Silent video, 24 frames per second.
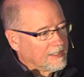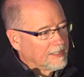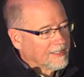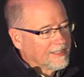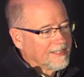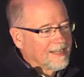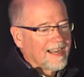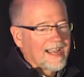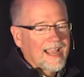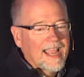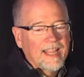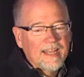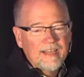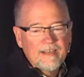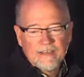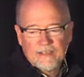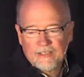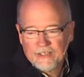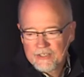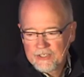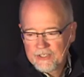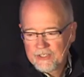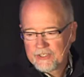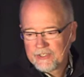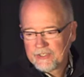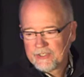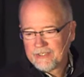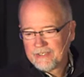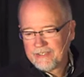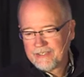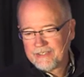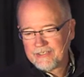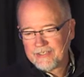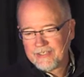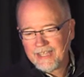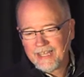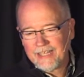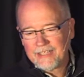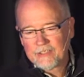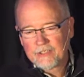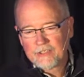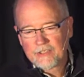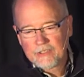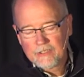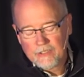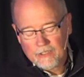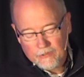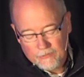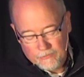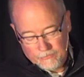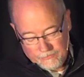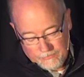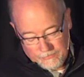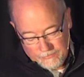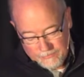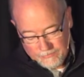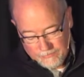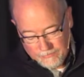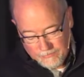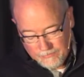Kindness is that stone.